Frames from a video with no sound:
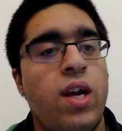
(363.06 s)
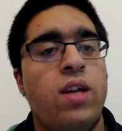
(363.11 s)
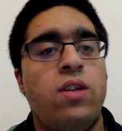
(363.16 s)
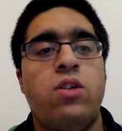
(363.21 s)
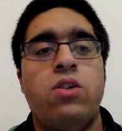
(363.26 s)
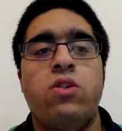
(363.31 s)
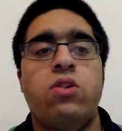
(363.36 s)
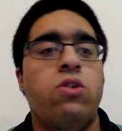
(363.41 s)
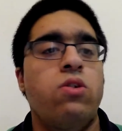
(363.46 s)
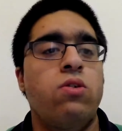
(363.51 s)

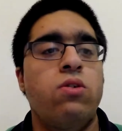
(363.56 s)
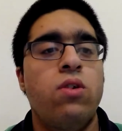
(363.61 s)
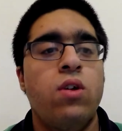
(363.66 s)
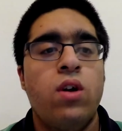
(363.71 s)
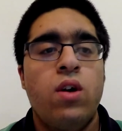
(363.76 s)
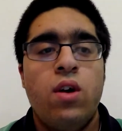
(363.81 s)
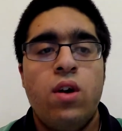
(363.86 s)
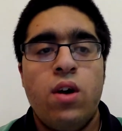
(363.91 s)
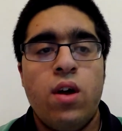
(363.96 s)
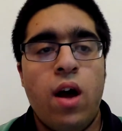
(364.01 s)
to do
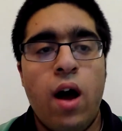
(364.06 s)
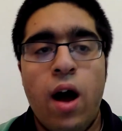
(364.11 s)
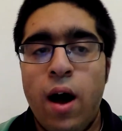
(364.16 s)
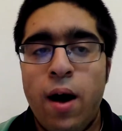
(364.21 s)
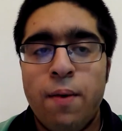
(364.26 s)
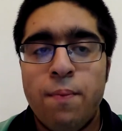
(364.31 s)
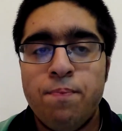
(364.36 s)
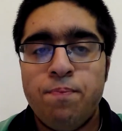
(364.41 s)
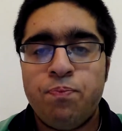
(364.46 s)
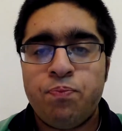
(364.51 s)

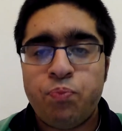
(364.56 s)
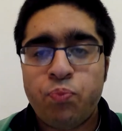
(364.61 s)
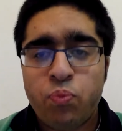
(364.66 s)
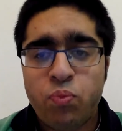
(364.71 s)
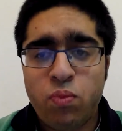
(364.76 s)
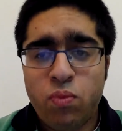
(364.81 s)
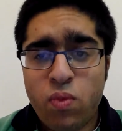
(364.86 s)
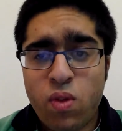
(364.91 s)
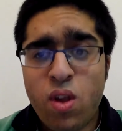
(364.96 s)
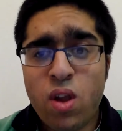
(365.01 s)

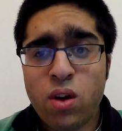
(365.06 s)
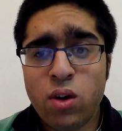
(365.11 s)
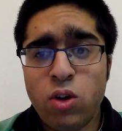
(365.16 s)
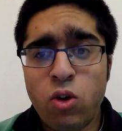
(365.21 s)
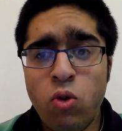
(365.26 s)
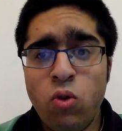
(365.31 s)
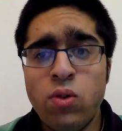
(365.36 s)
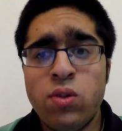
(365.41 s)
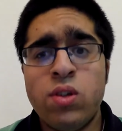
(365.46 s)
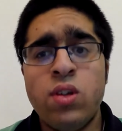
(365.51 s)
you
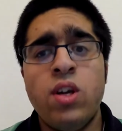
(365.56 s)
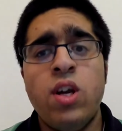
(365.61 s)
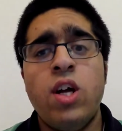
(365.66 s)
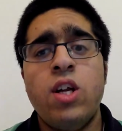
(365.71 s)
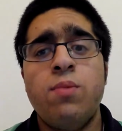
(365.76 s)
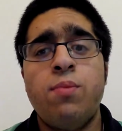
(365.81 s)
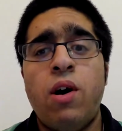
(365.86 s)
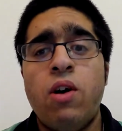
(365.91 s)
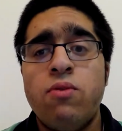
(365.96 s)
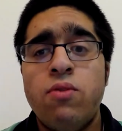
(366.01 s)
also learn
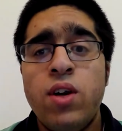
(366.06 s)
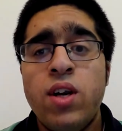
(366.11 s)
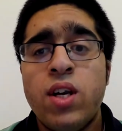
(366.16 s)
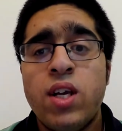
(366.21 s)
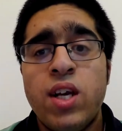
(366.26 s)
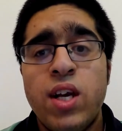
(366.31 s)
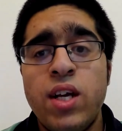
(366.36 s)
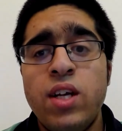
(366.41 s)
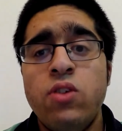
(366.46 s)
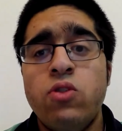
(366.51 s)
about really
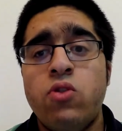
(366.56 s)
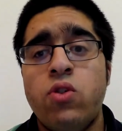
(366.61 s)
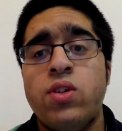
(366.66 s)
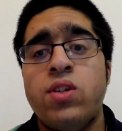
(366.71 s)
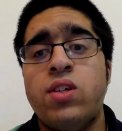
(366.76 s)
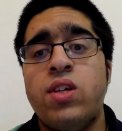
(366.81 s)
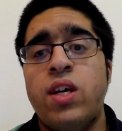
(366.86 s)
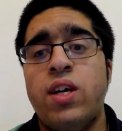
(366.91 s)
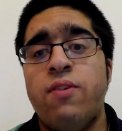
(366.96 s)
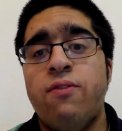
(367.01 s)

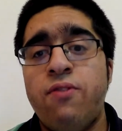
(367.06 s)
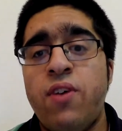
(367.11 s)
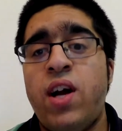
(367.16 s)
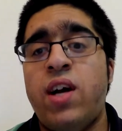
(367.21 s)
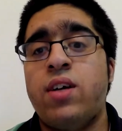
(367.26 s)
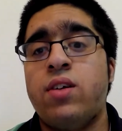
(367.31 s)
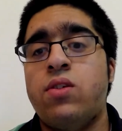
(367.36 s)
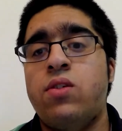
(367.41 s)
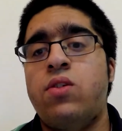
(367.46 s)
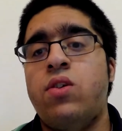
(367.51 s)
interesting
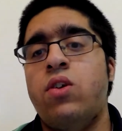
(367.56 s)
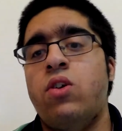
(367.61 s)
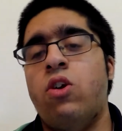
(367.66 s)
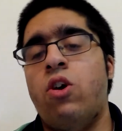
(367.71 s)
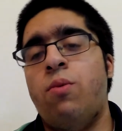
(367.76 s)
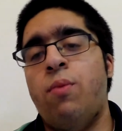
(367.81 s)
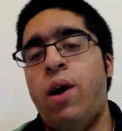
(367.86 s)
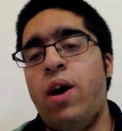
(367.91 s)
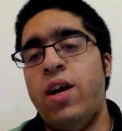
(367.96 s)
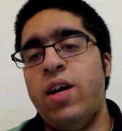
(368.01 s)
facts,
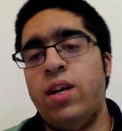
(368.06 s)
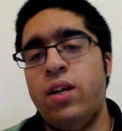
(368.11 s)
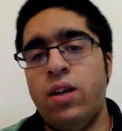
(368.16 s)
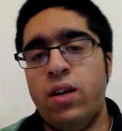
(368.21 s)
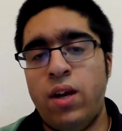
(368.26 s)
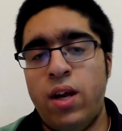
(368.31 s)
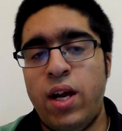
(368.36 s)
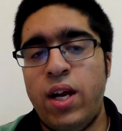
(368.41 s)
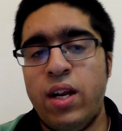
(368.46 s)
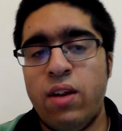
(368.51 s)
about
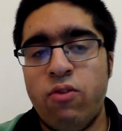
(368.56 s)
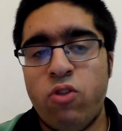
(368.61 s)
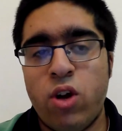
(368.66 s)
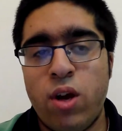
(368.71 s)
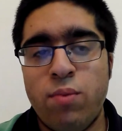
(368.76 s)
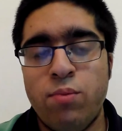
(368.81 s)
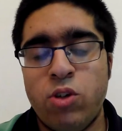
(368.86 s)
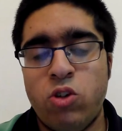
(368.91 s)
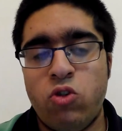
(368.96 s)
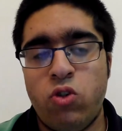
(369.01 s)
in A-level
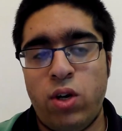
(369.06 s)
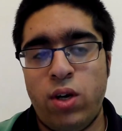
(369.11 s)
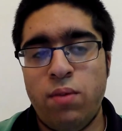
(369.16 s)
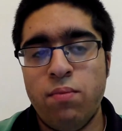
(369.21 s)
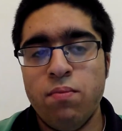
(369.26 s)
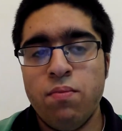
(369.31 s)
chemistry.